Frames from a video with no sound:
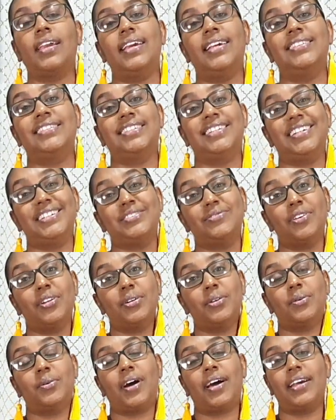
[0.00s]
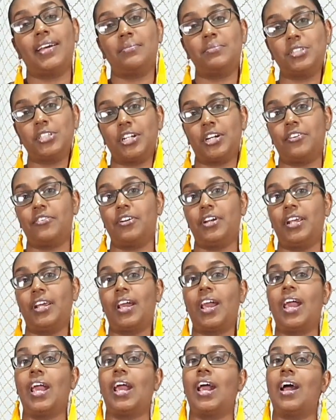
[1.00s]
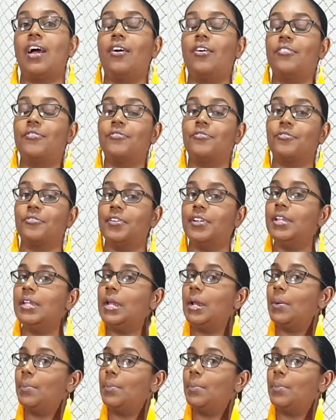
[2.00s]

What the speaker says: In today's video, I am sharing a free